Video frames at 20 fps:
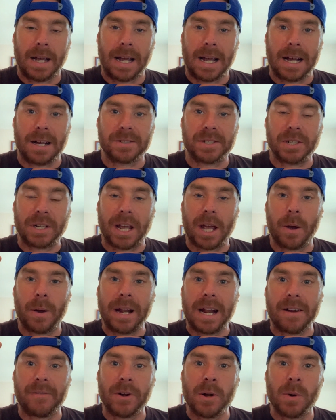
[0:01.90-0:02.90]
How's it going,
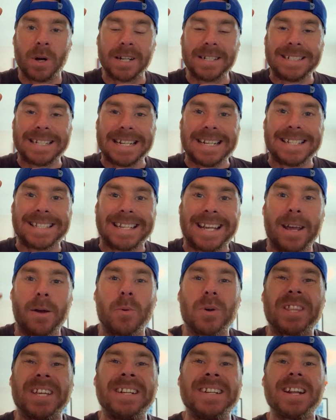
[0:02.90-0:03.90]
everyone? Deeks here
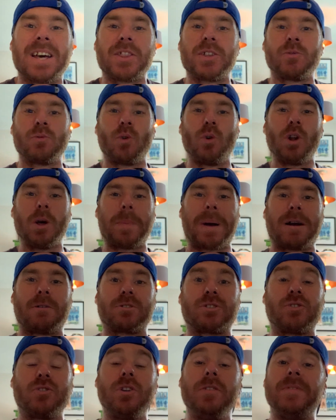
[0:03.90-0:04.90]
with another All
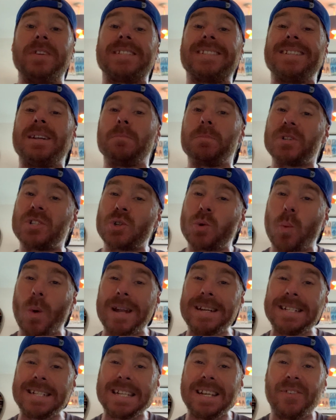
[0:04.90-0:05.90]
About Truvis, number
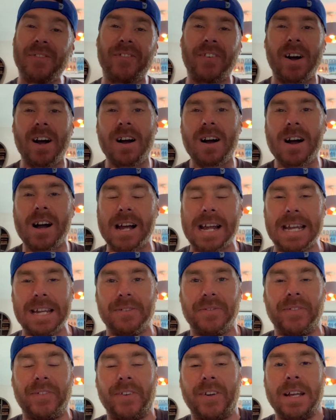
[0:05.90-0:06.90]

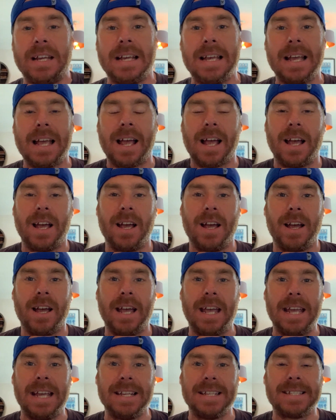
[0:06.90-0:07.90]
25.
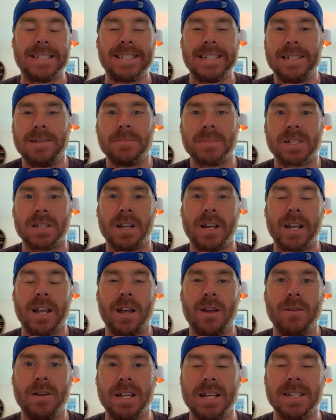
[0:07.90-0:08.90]
It seems like
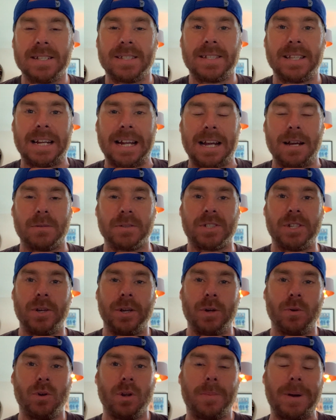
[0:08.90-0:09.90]
only yesterday I was doing
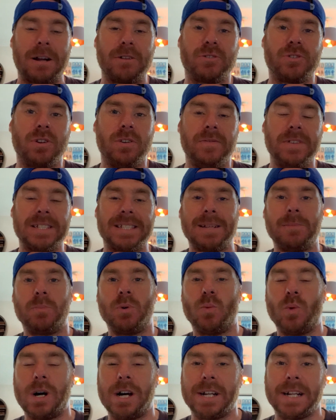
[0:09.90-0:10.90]
All About Truvis number
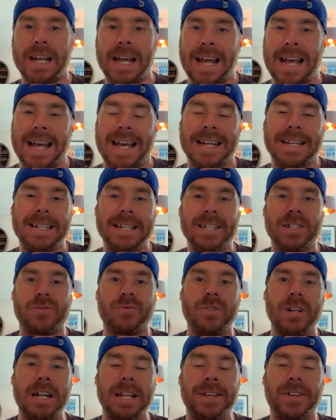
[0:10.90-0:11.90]
1, and it's
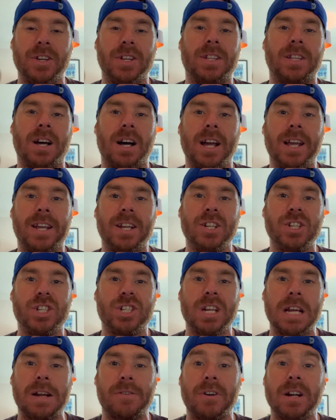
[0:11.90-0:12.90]
really good that I can
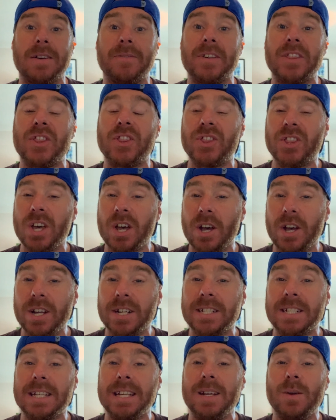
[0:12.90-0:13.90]
share another
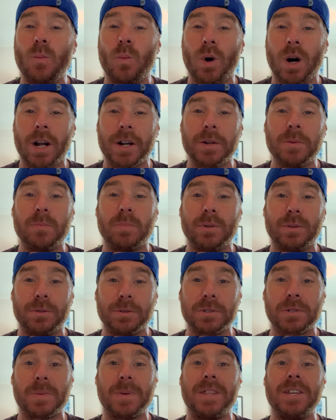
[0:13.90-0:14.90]
31
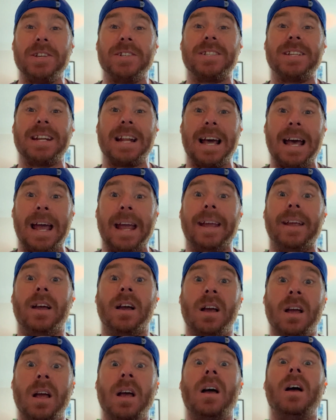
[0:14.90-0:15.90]
balls with you today.
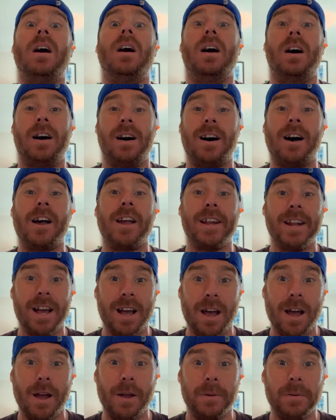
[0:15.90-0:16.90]
I
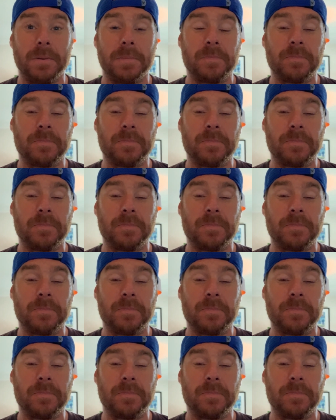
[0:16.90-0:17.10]
know.